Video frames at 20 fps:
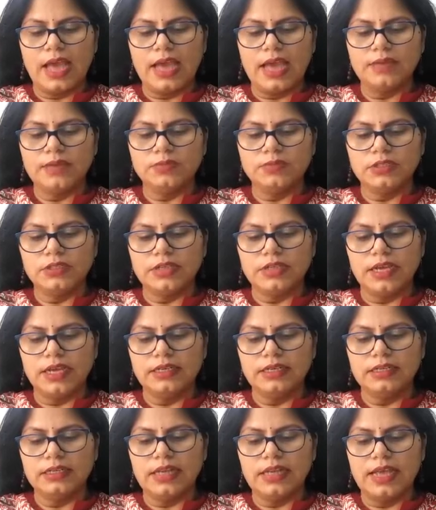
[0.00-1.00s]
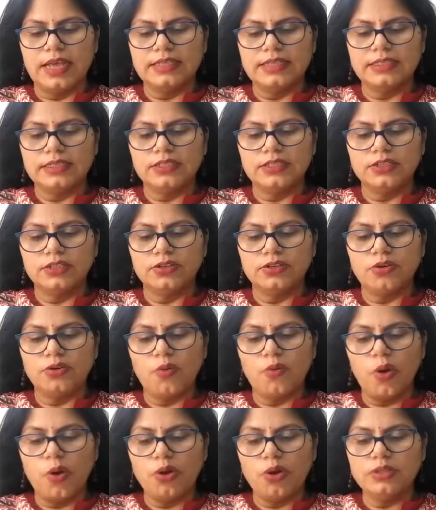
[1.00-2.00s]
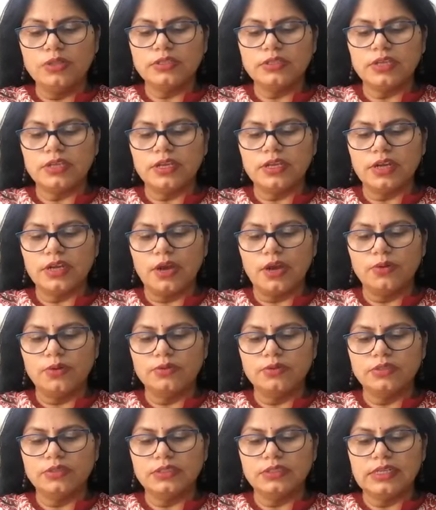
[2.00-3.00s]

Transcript: apt title as it revolves around